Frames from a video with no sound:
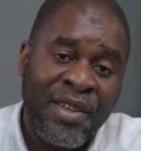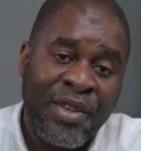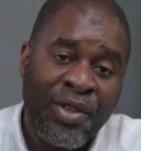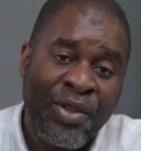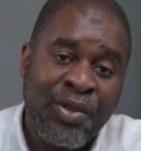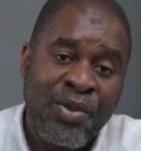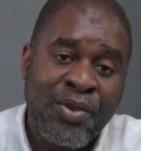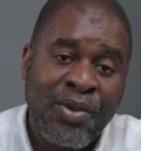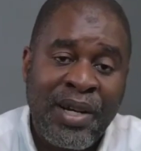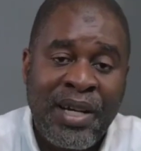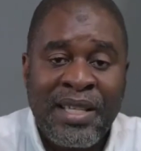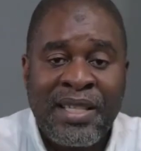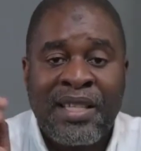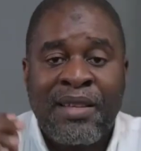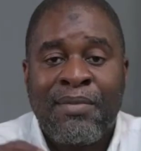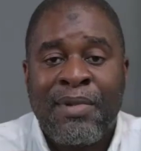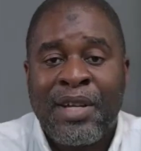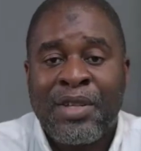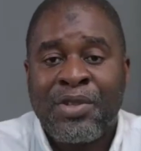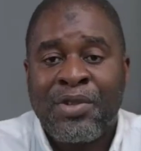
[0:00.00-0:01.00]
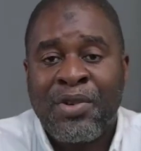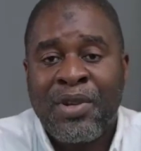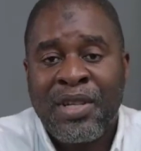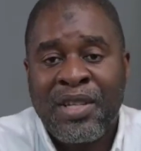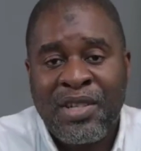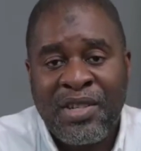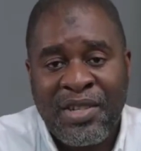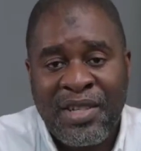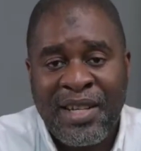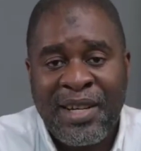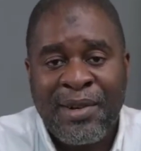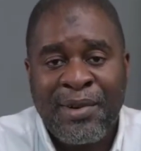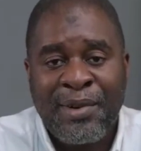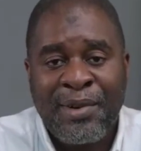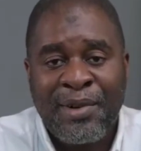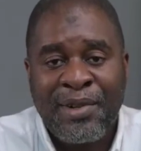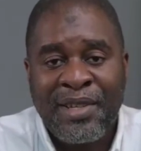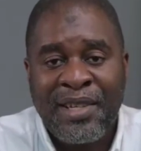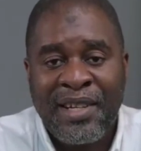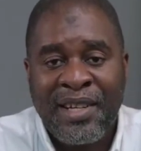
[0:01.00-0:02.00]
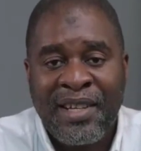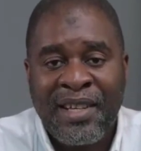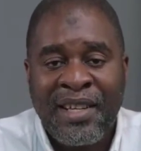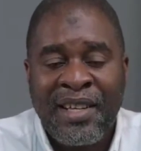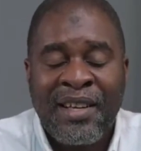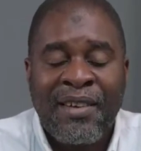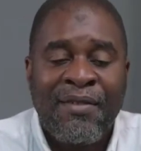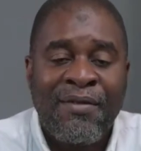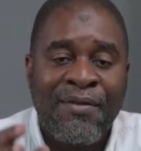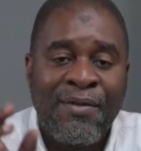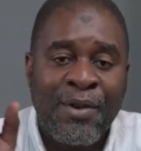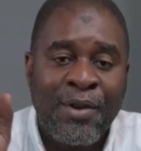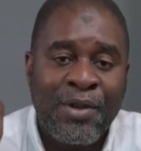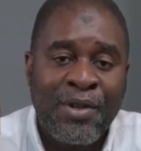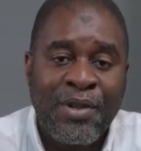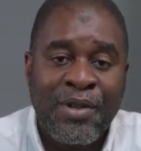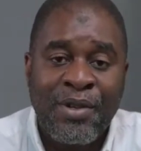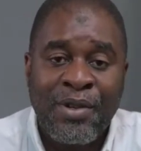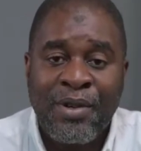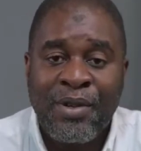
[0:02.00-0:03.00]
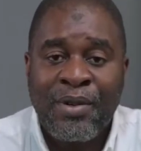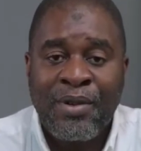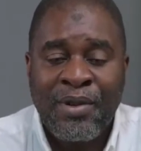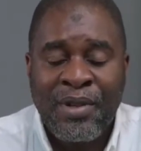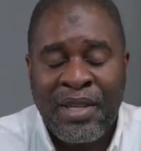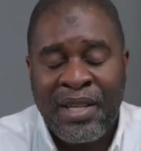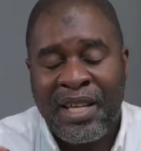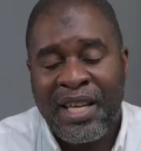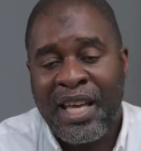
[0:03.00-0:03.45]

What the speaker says: you as the majority shareholder vote no,